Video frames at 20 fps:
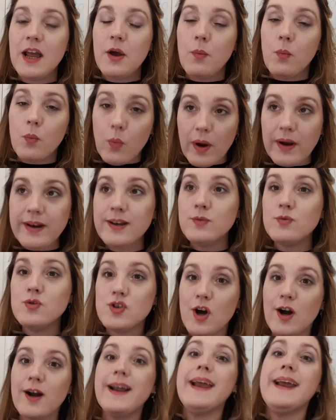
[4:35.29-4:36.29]
when you
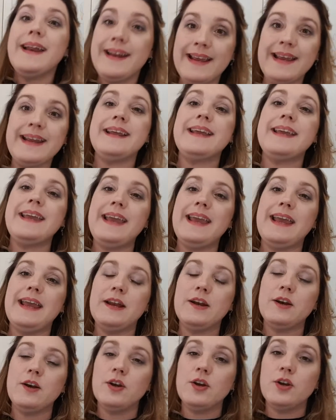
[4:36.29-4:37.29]
start getting hit
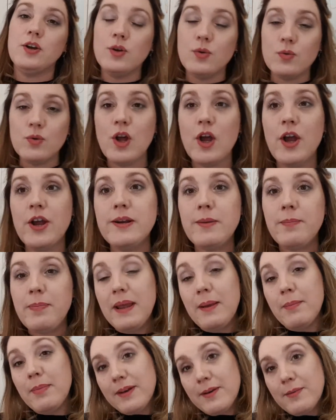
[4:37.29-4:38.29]
again, you learn to be
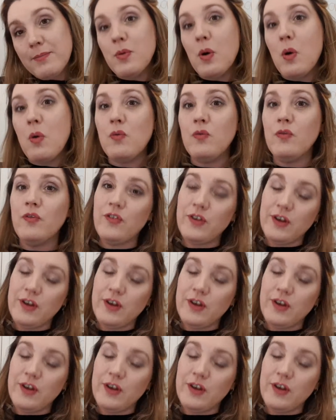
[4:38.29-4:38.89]
able to move.